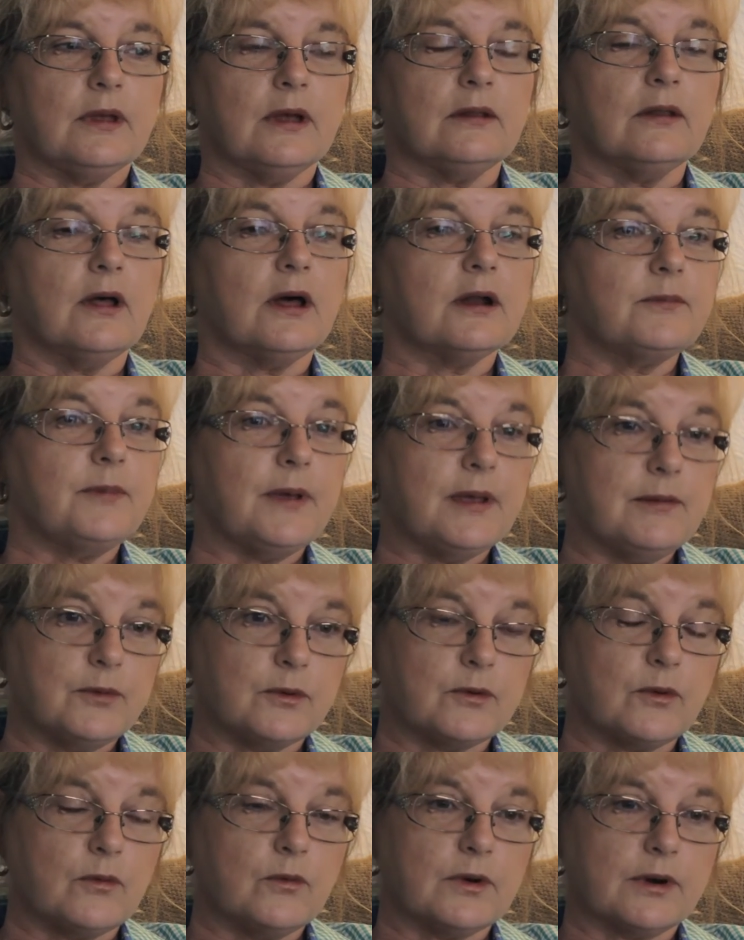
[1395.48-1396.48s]
A lot of
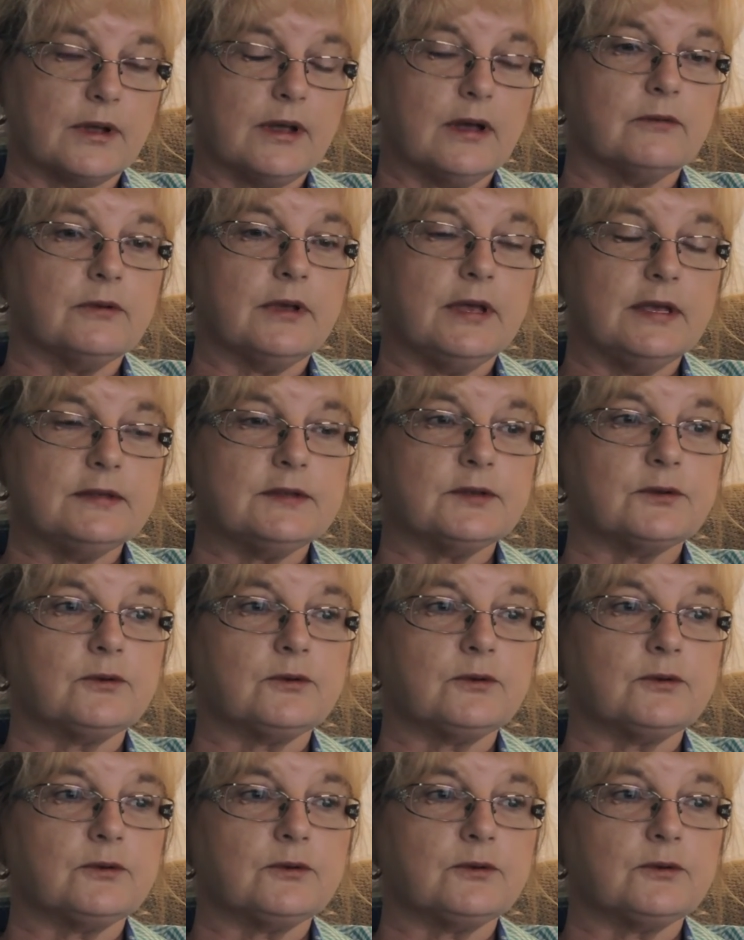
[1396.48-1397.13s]
people don't want to go get